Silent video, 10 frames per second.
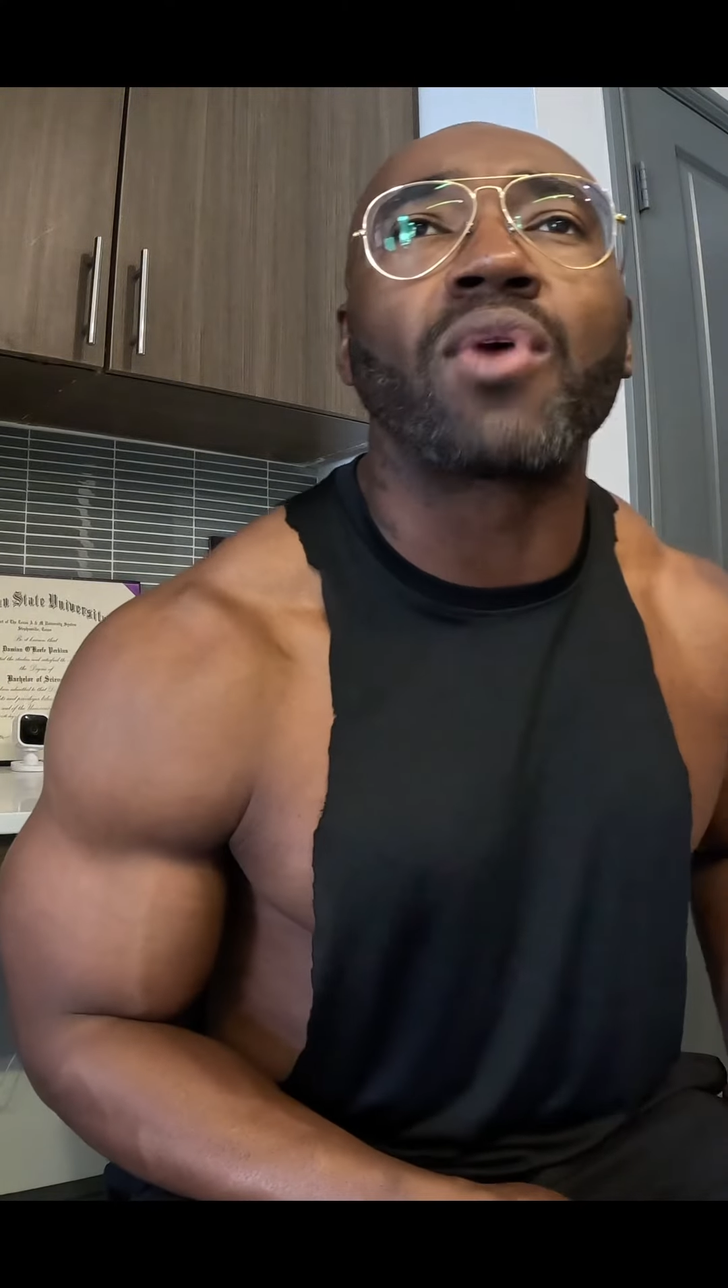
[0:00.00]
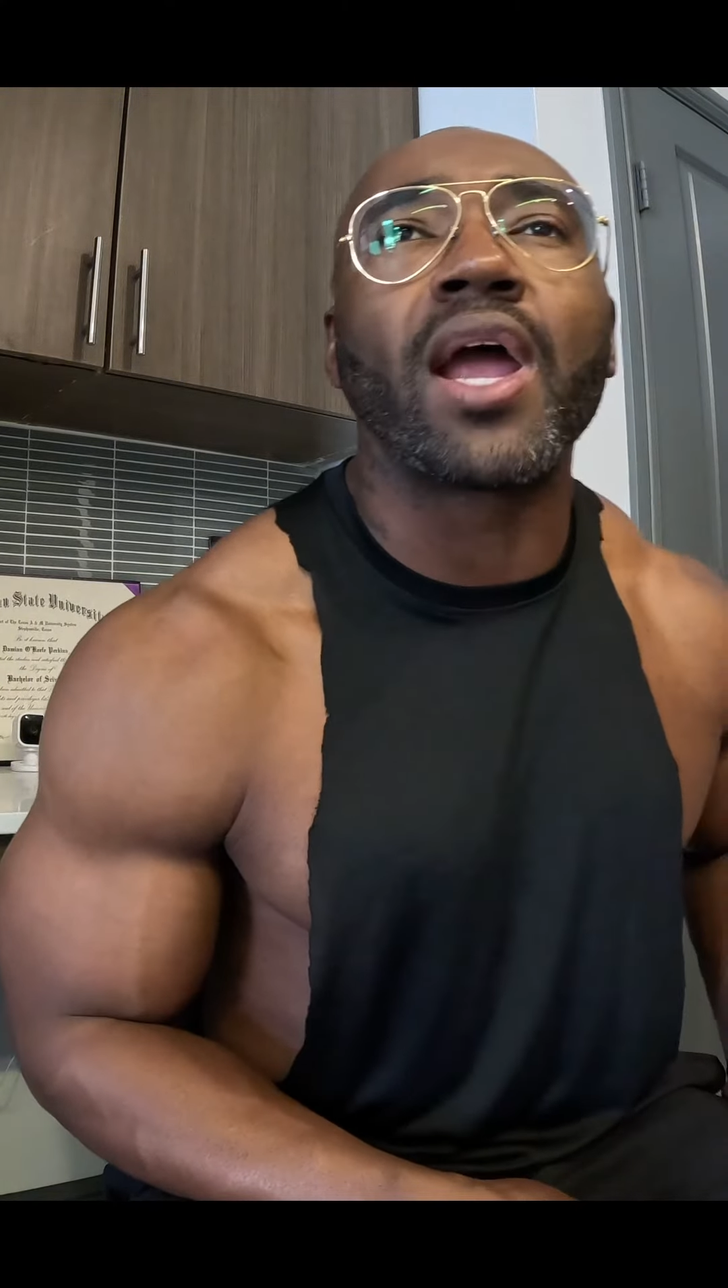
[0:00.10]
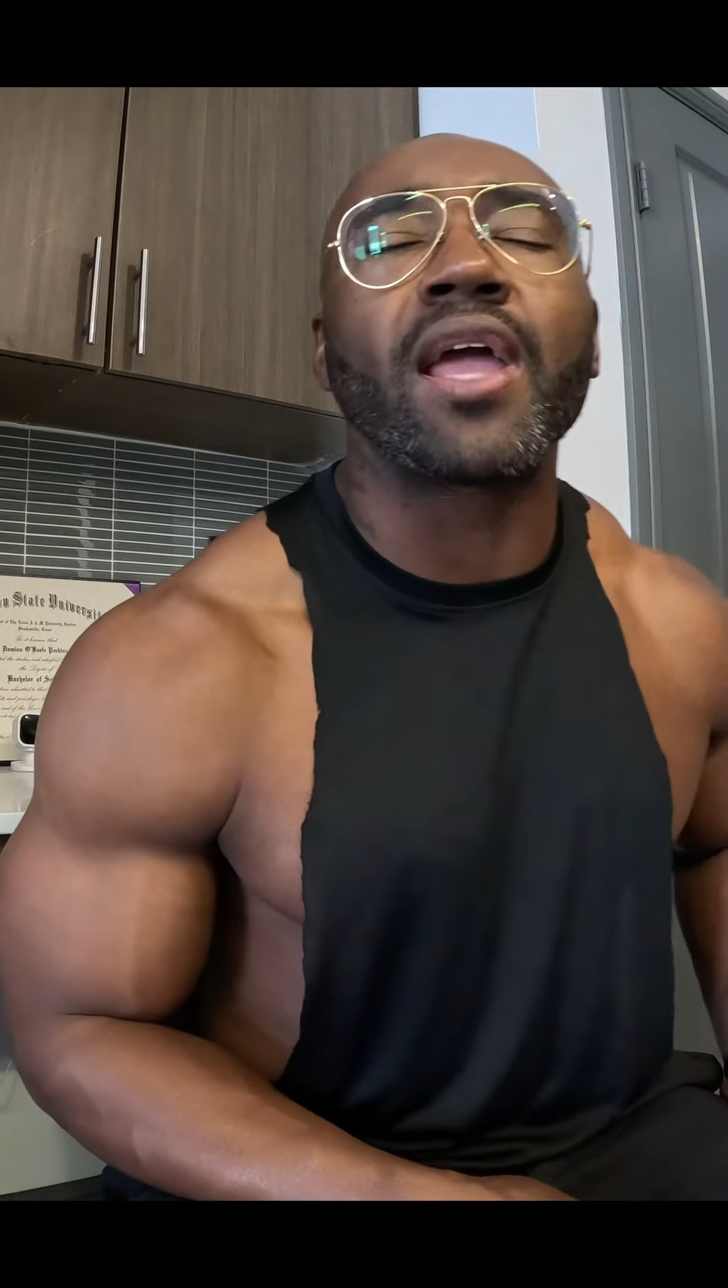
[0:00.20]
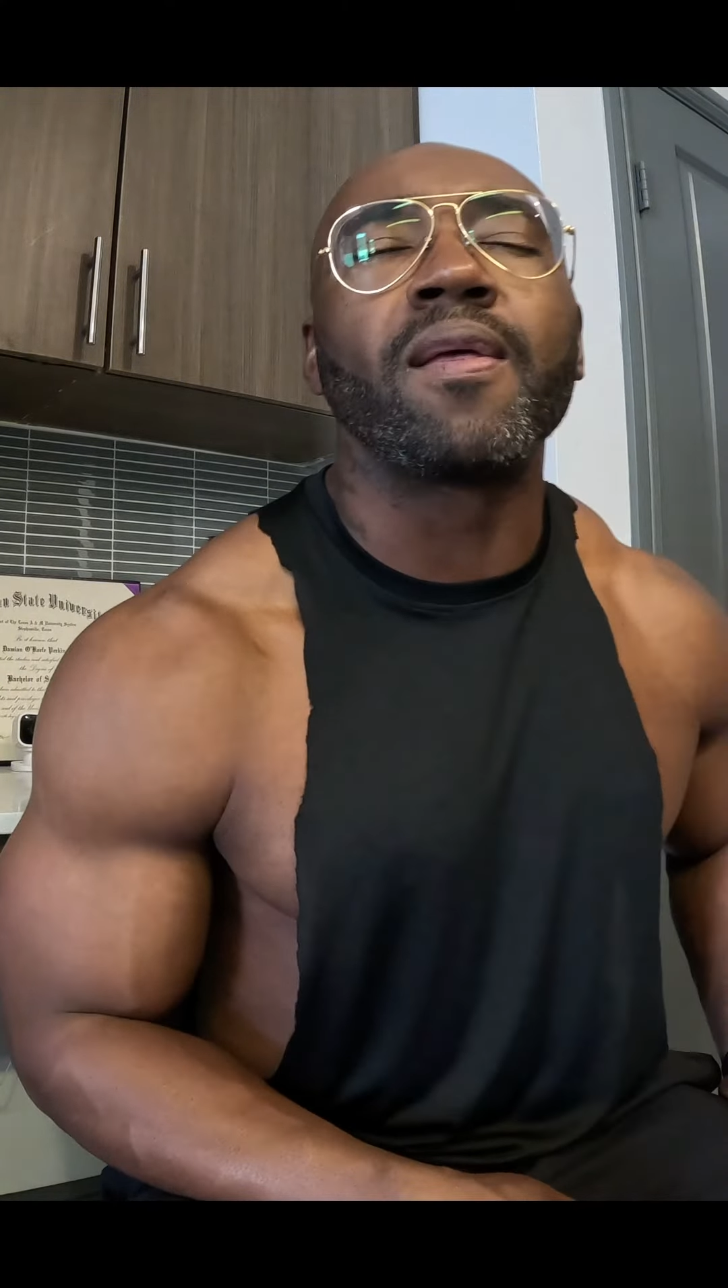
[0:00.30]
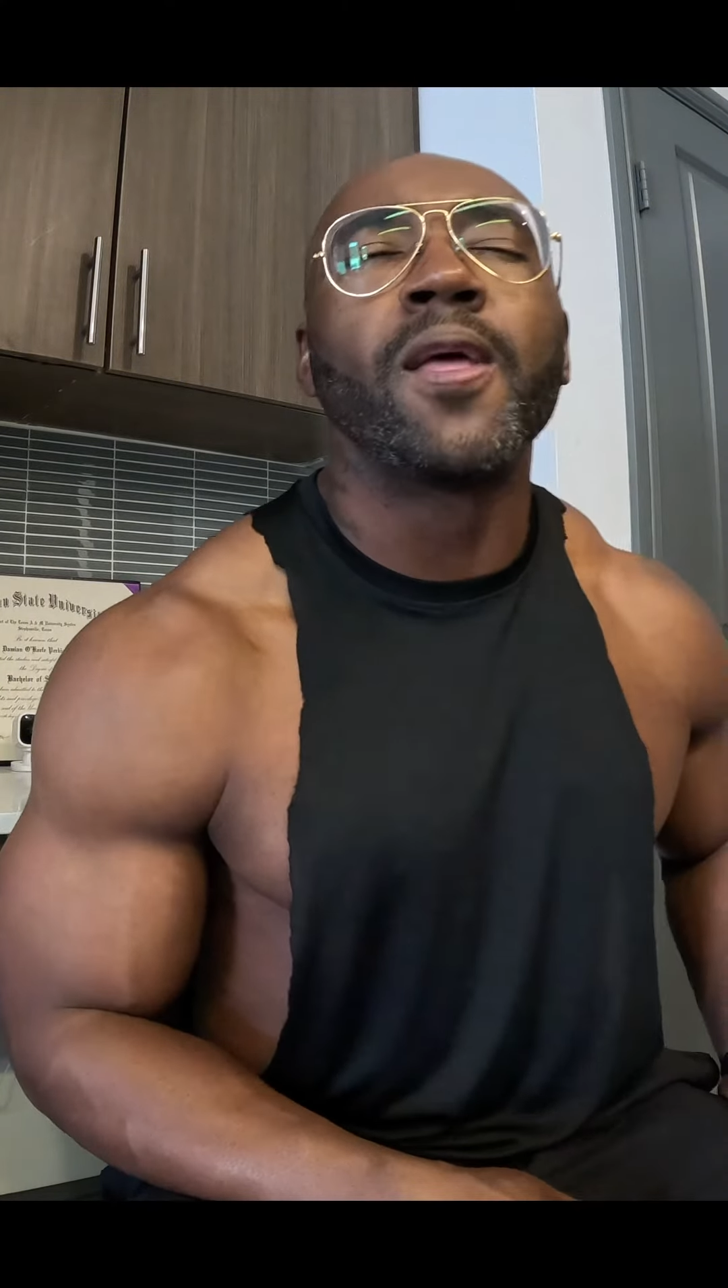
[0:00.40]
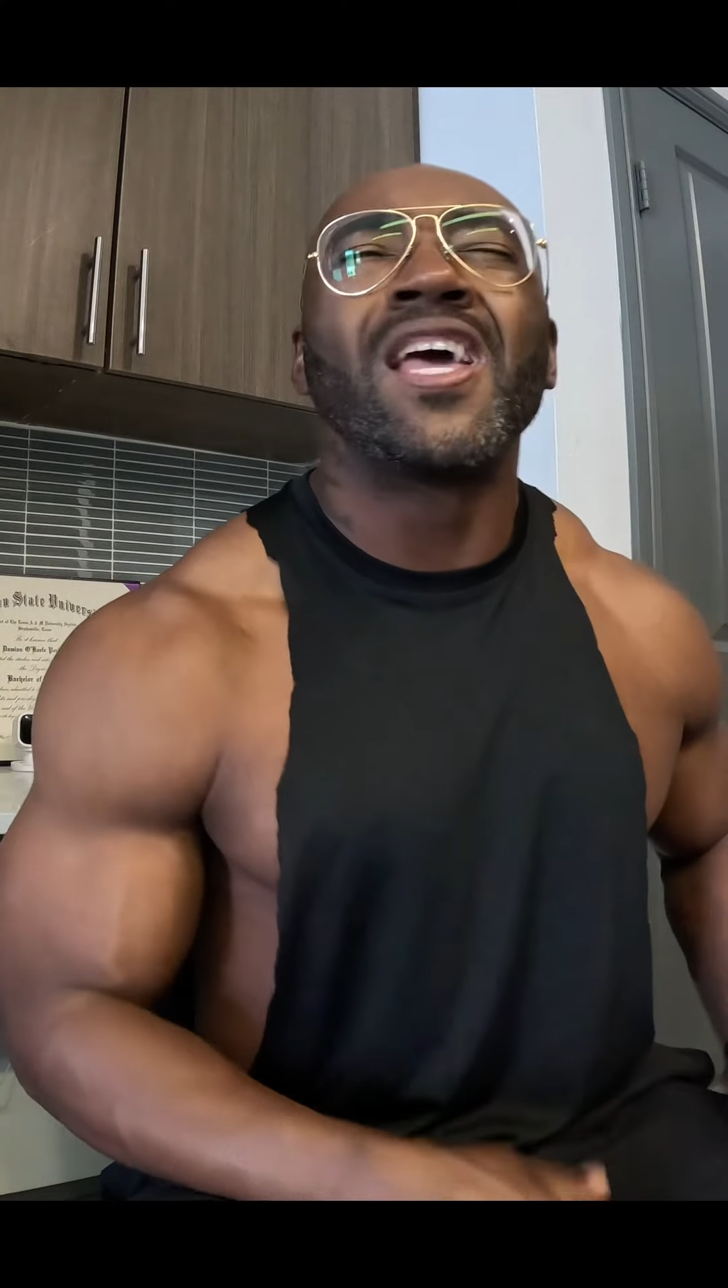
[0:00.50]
right?